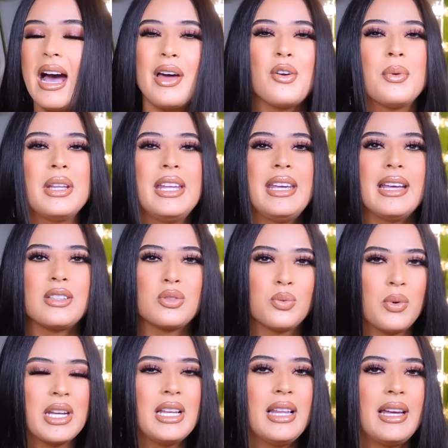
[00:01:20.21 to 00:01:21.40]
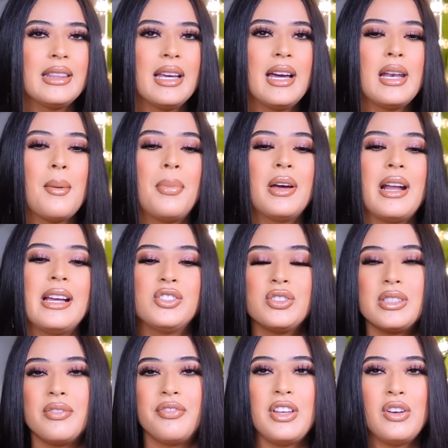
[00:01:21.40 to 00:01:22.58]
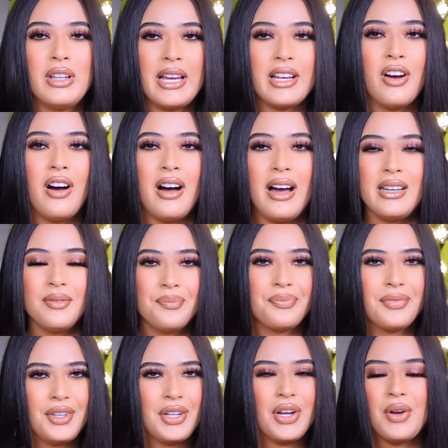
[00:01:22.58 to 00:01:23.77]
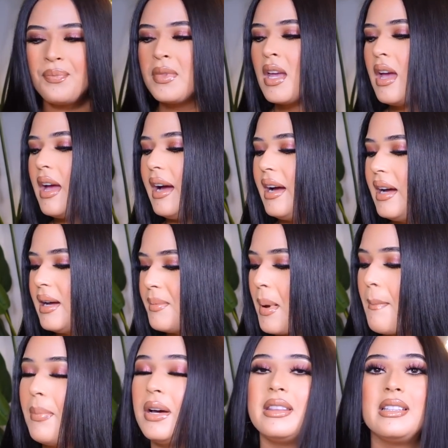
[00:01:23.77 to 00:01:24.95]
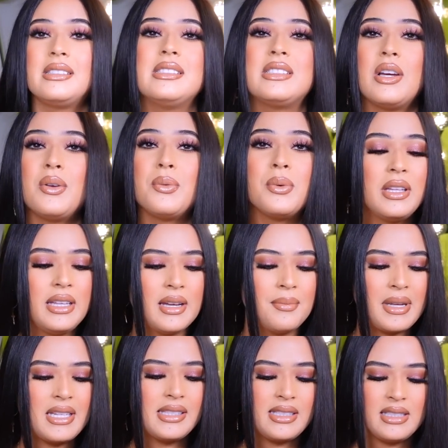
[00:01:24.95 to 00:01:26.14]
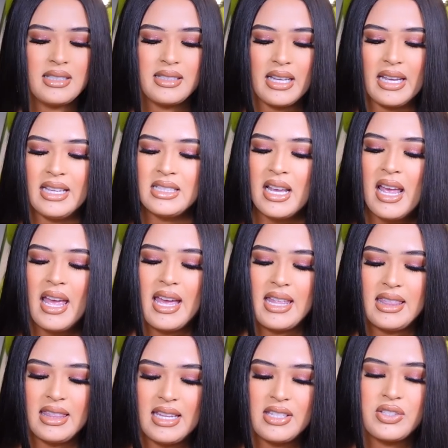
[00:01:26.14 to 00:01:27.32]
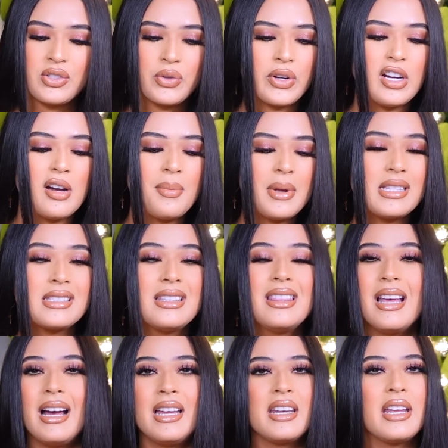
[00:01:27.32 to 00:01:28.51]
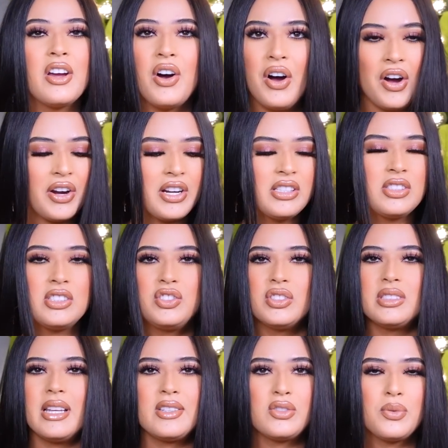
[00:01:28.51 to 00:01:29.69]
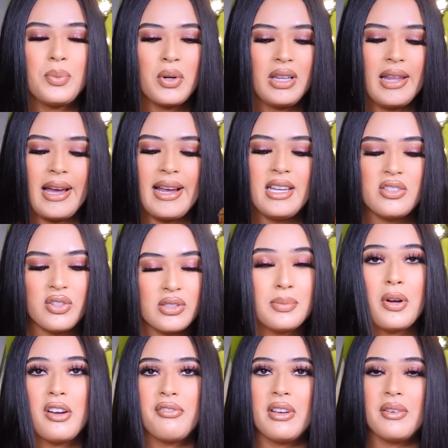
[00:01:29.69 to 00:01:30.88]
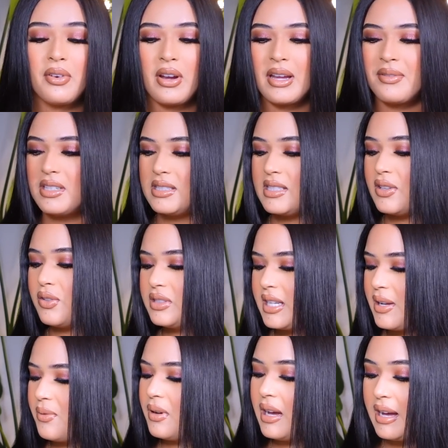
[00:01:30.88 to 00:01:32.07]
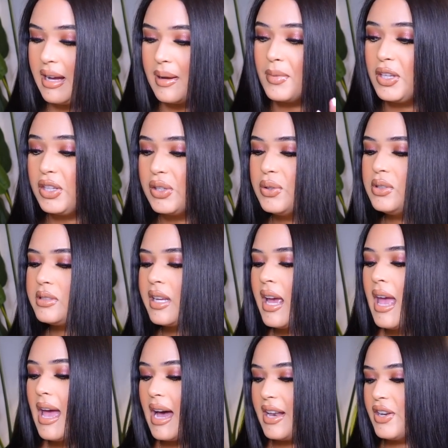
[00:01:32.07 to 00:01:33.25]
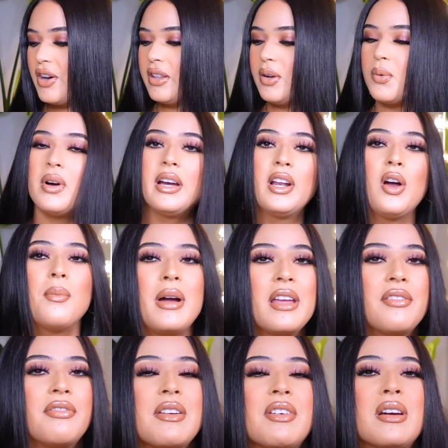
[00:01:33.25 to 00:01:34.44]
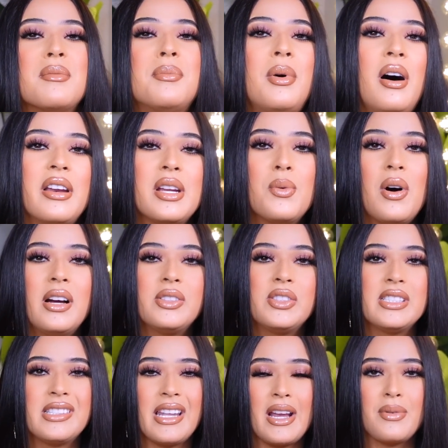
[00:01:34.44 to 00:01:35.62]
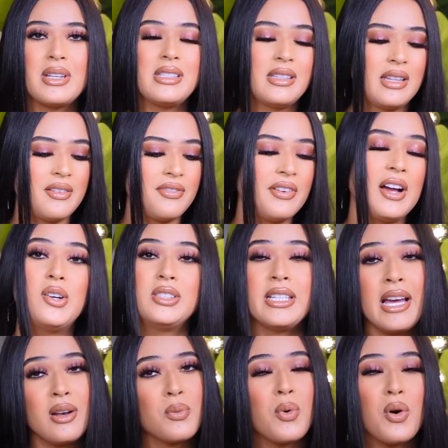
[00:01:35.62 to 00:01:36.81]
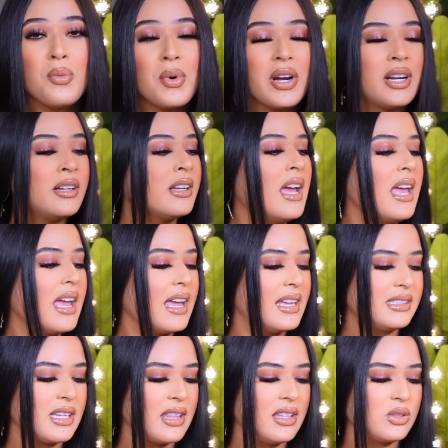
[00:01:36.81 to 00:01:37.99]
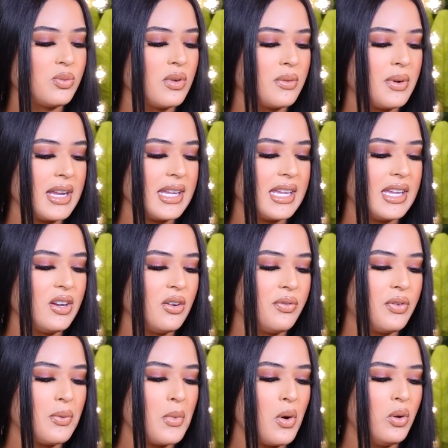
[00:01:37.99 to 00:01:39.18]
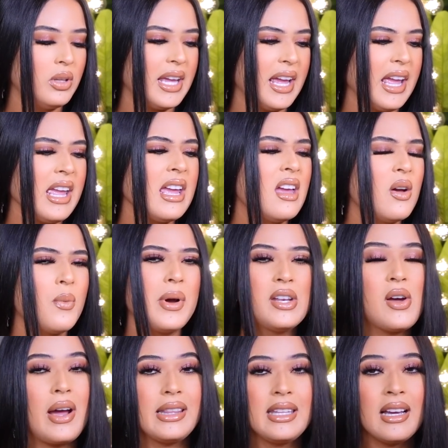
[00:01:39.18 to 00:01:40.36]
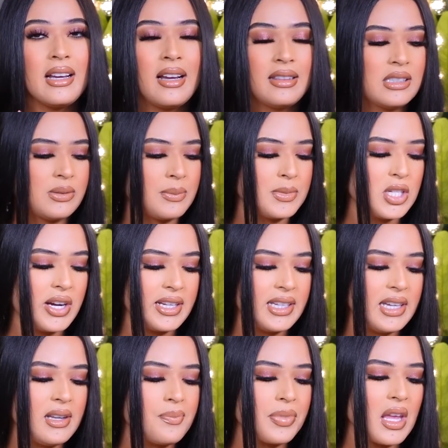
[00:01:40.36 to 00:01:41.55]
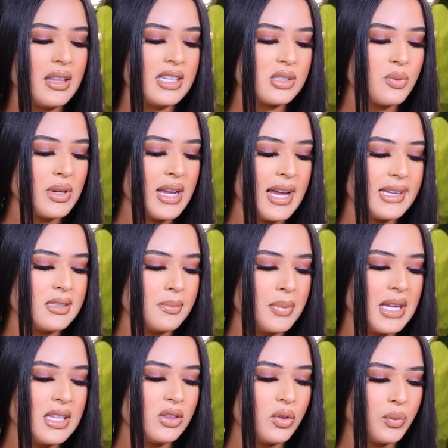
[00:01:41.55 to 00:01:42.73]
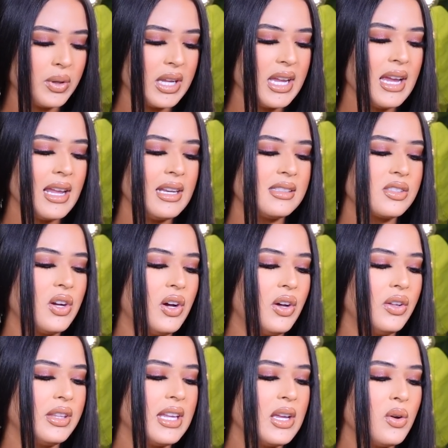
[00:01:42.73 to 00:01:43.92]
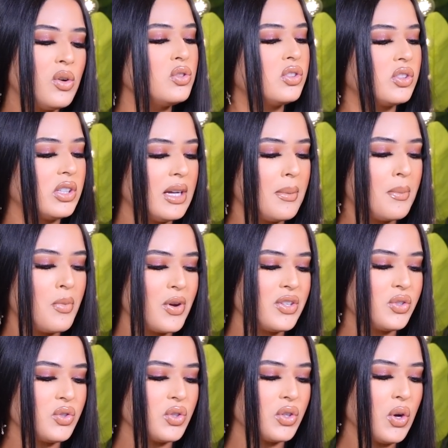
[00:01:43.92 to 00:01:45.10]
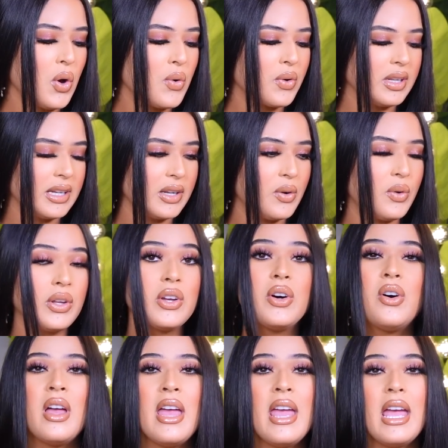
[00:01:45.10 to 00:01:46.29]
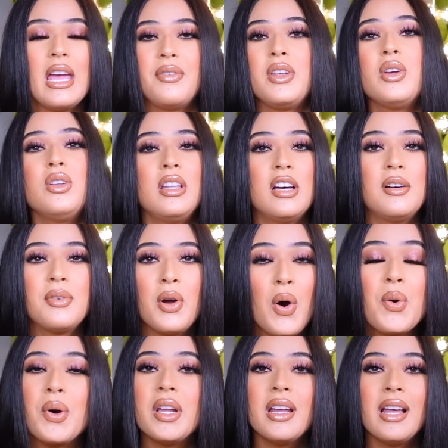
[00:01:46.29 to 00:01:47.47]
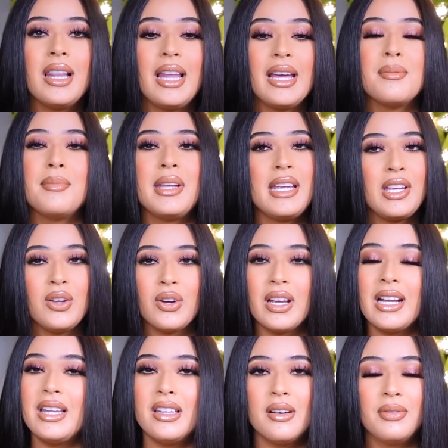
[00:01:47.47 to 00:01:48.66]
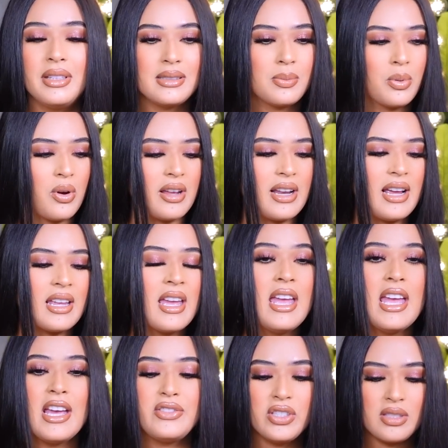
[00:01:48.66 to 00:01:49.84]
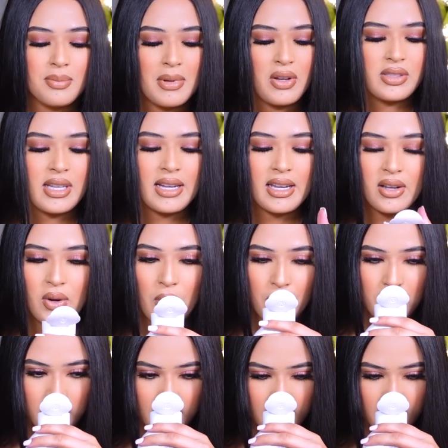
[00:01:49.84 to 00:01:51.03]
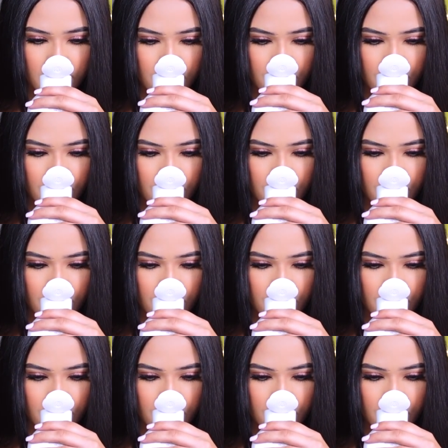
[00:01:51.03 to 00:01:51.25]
I don't really get sweaty like that, but I just feel like hot you know um, but this is a really amazing scent and the scrub it's not harsh it's just like super light so it's perfect for every single day um, use another one of my favorite body washes that I recently found at Walmart is this one right here from Olay wait no I think I got this from Target this one has B3 and it's called the ultra moisture coconut oil if you love coconut like me you're gonna love this product it just smells like a coconut